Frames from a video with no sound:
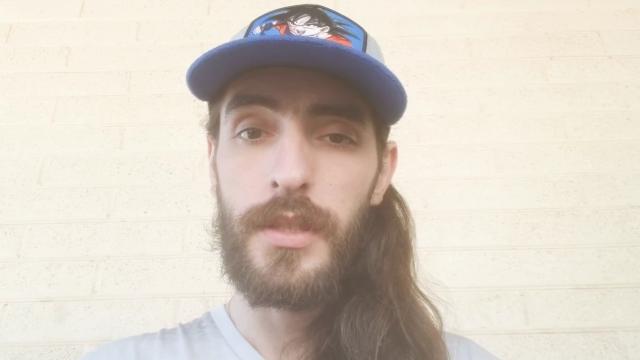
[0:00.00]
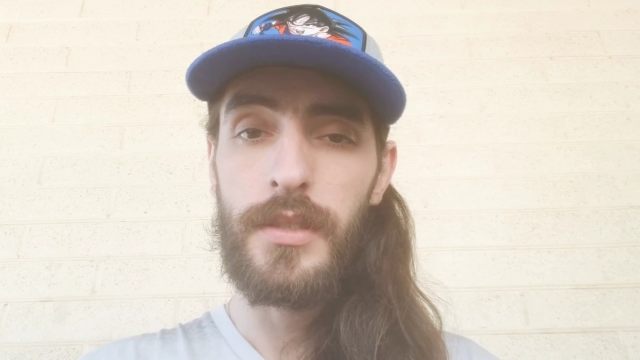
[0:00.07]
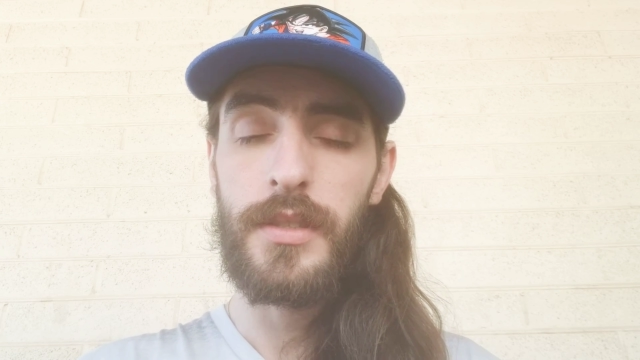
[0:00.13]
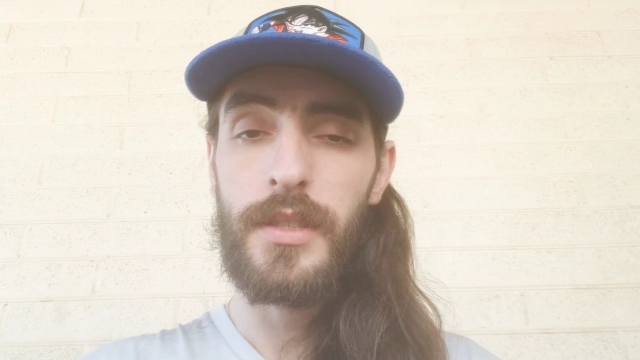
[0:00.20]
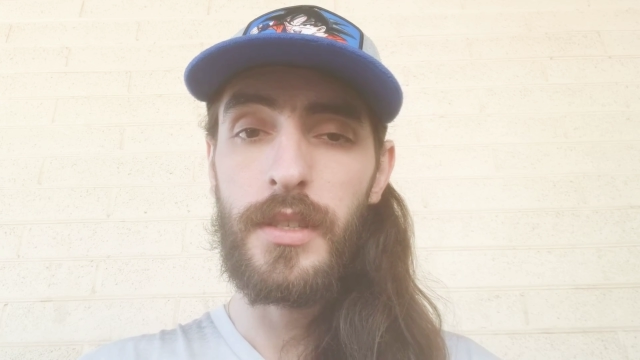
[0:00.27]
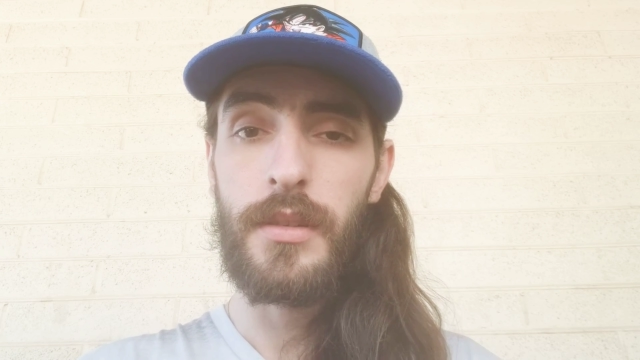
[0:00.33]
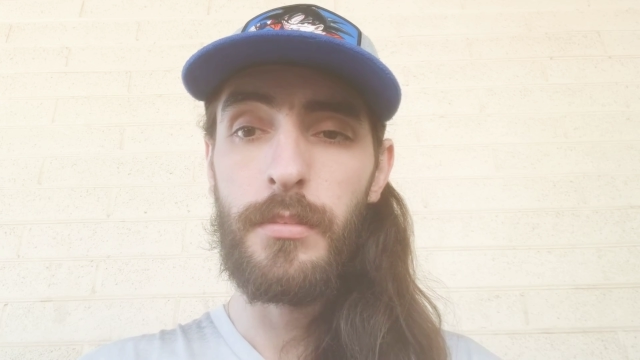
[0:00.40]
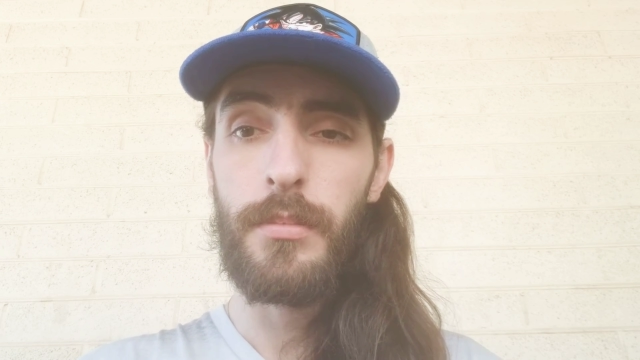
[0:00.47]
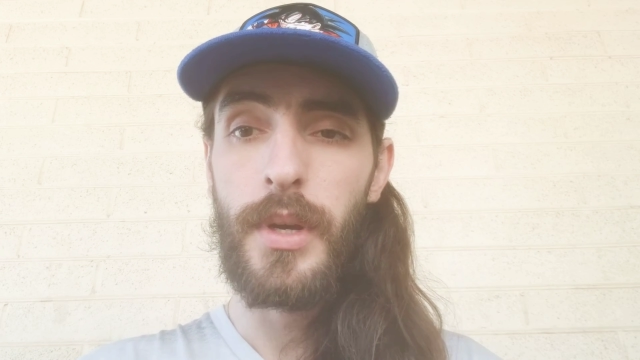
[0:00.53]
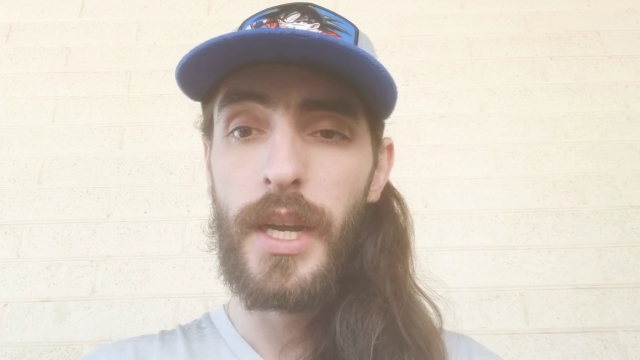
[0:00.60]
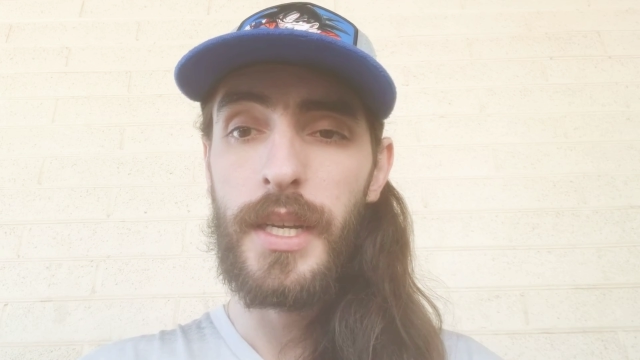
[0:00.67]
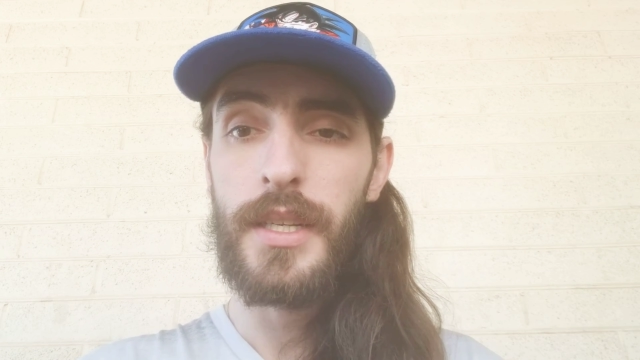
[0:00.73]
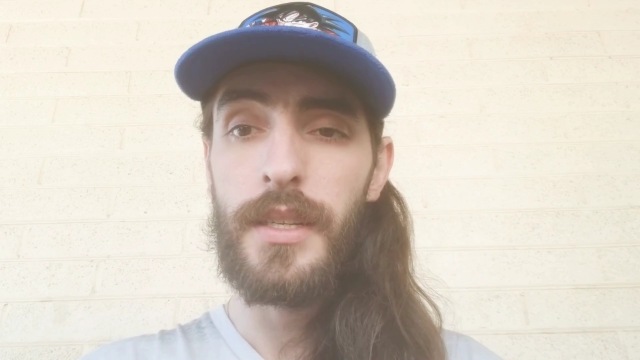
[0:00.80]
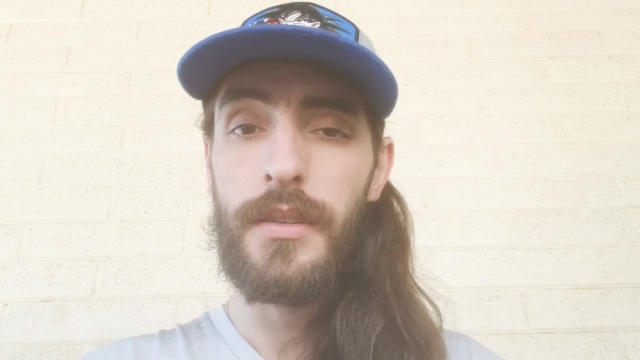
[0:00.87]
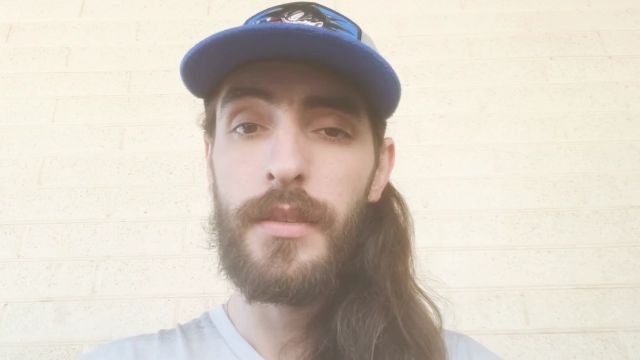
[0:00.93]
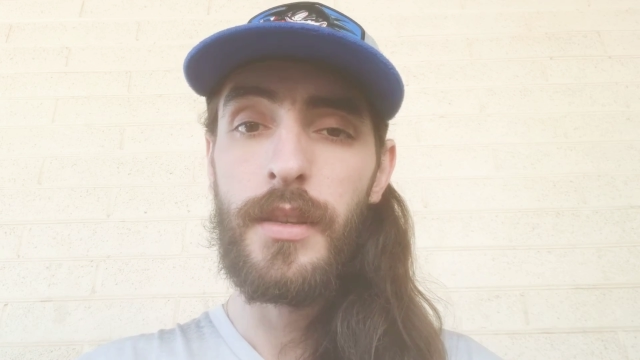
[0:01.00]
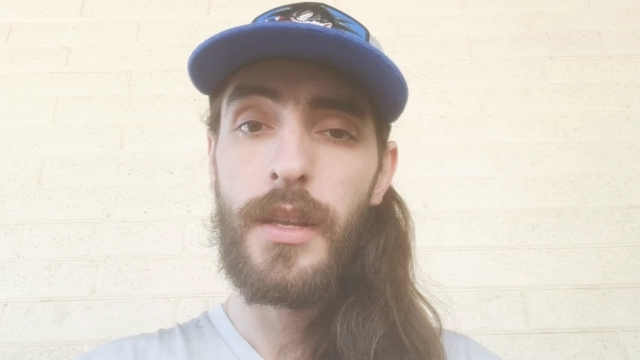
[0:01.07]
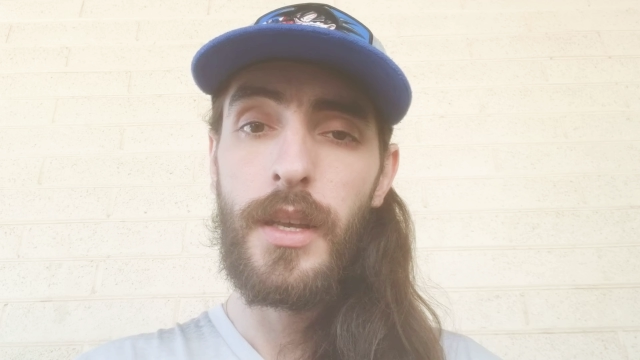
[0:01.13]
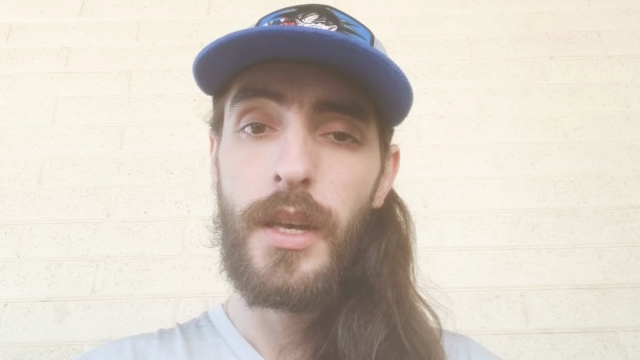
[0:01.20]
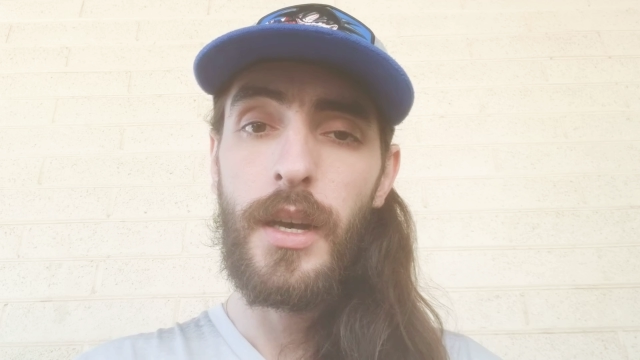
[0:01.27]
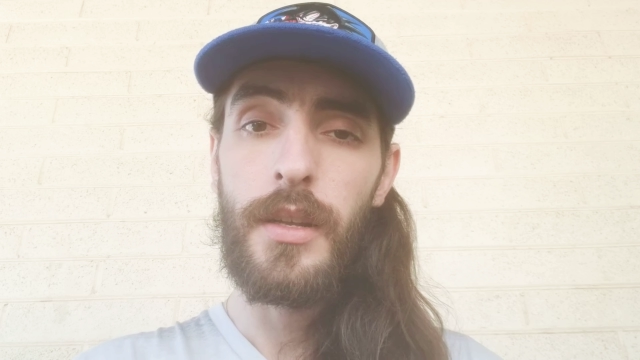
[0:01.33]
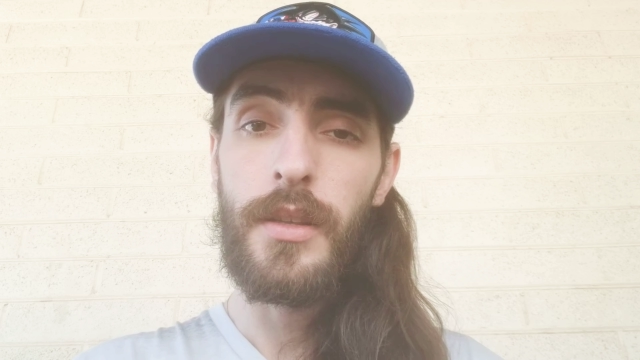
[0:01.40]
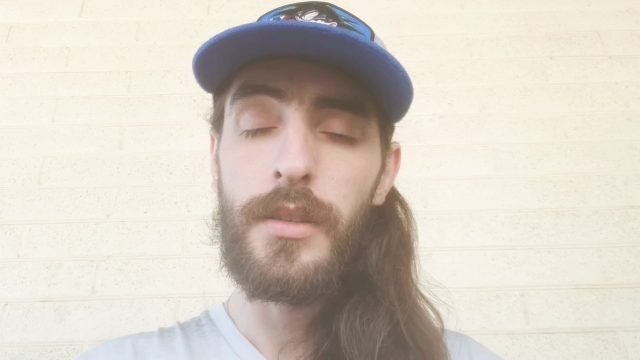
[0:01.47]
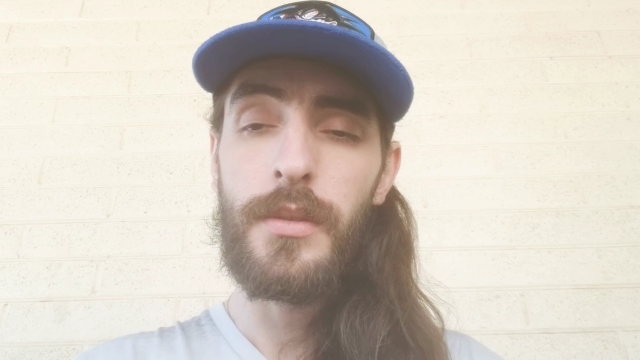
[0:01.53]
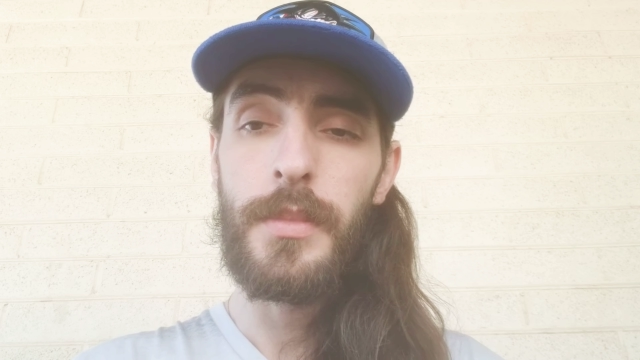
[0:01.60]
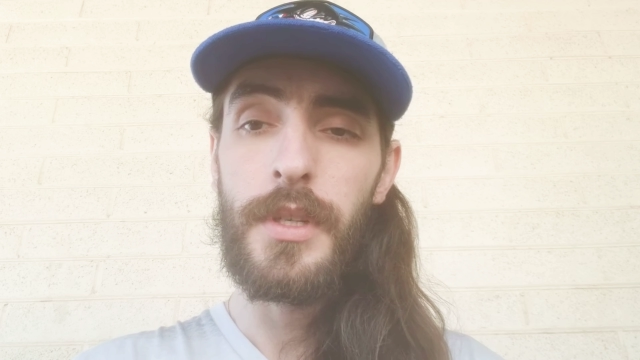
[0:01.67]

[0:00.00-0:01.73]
is to combine it a little